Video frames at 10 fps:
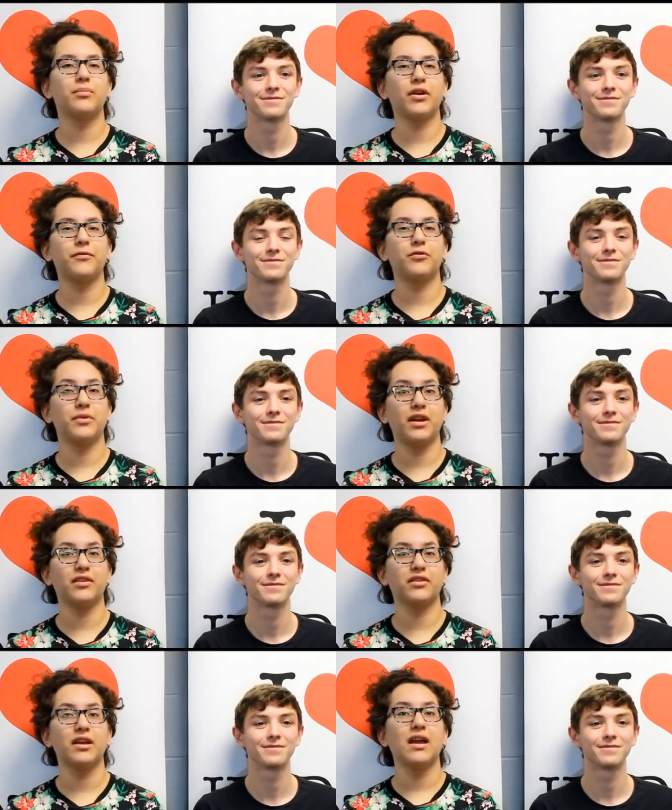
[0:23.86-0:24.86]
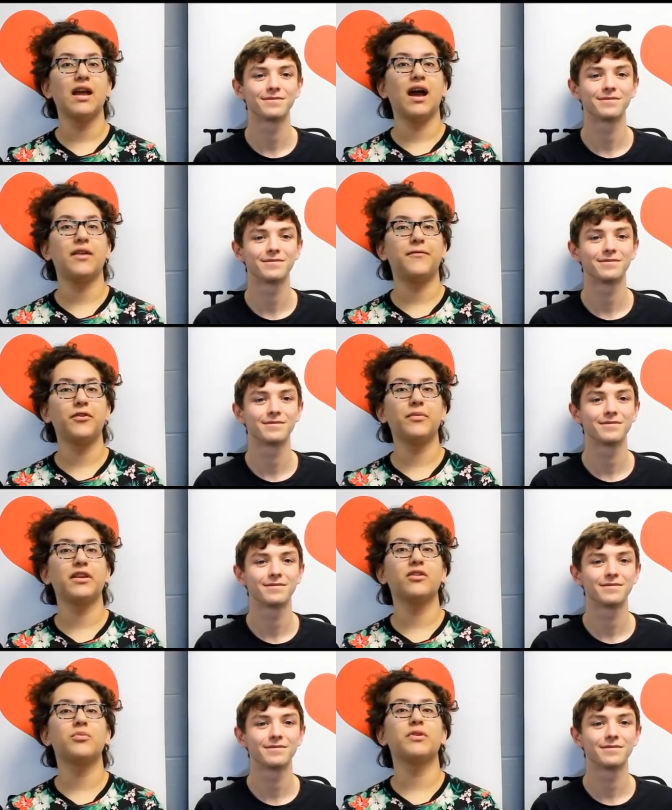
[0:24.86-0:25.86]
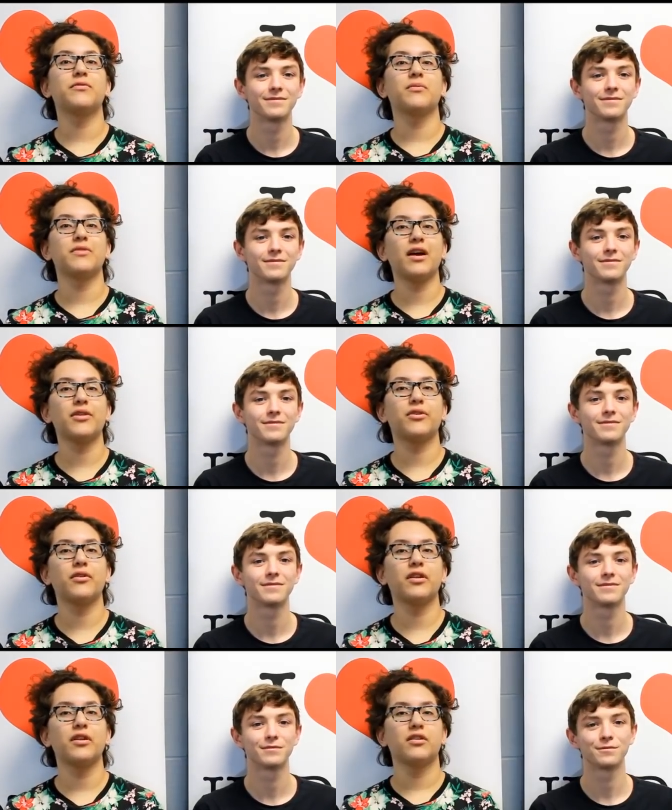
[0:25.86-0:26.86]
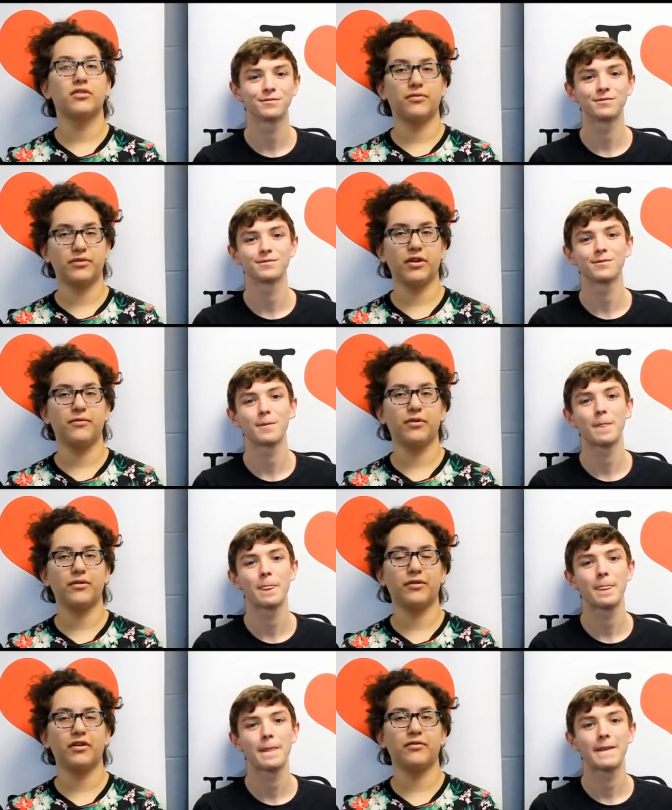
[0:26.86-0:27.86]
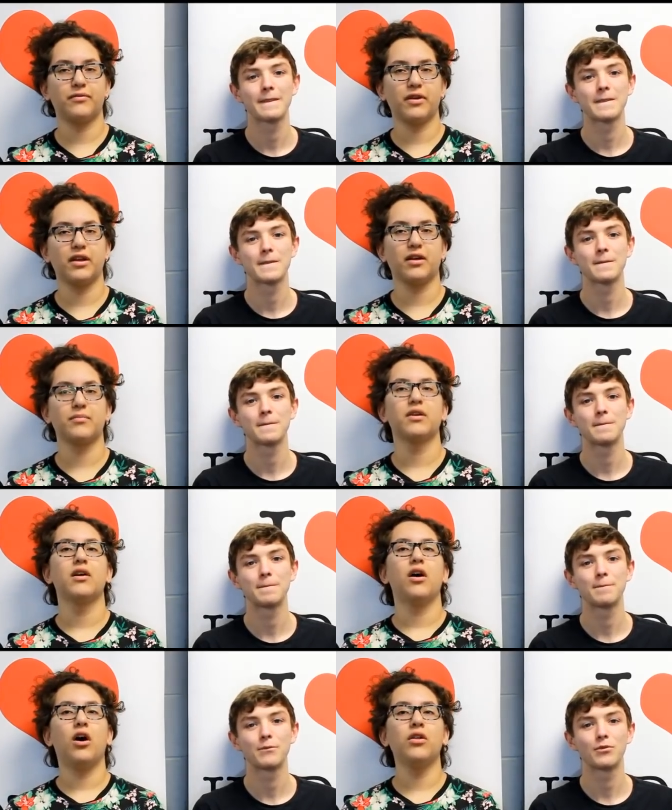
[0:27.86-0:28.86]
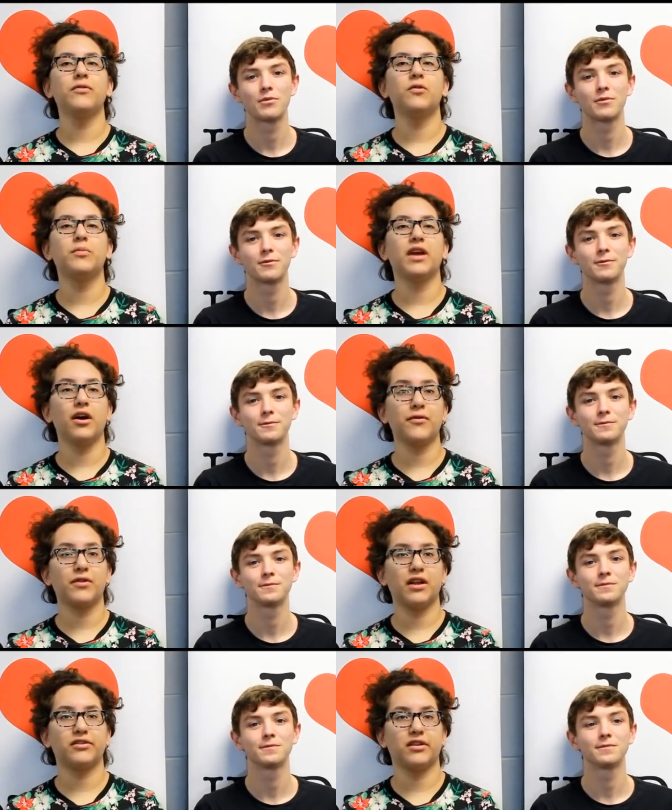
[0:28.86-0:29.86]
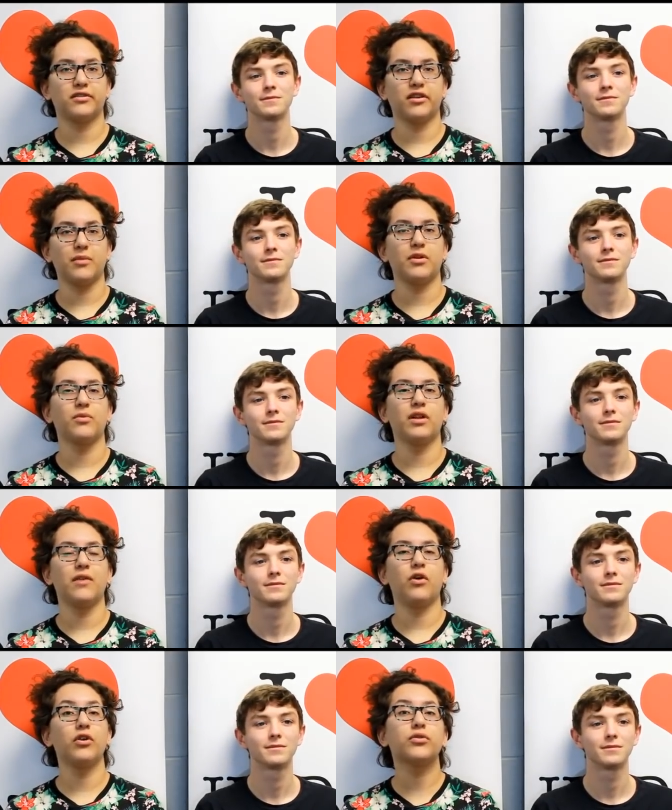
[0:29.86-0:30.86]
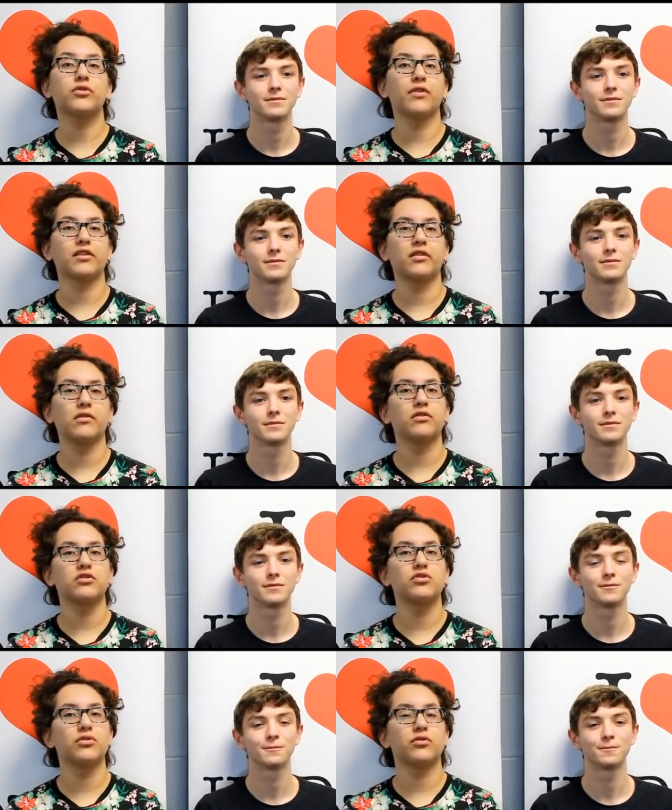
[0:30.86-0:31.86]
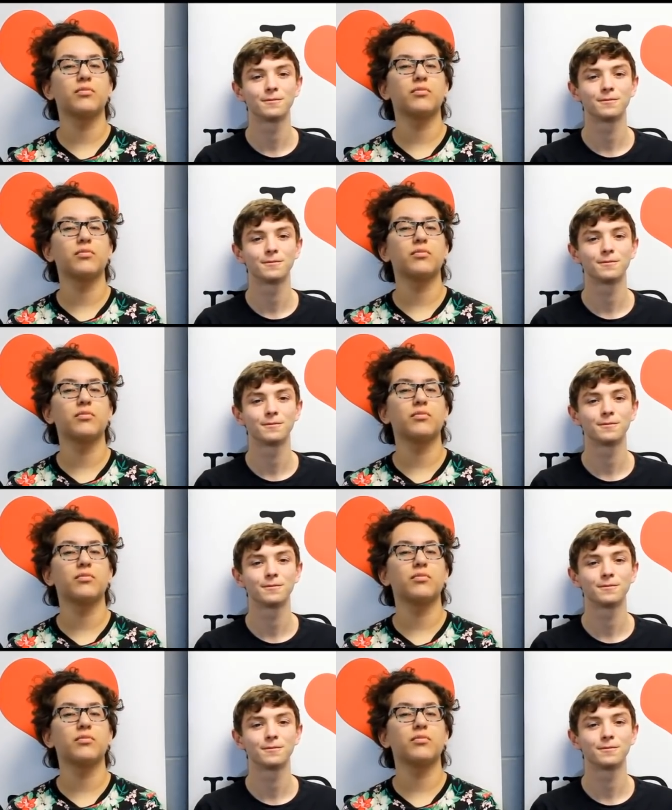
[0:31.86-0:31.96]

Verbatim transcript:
Speaker 1: breakfast bonanza. At Philemon, it will be from 9.30 to 10.45 a.m. All of you will be out of class at that time and will have all sorts of activities to choose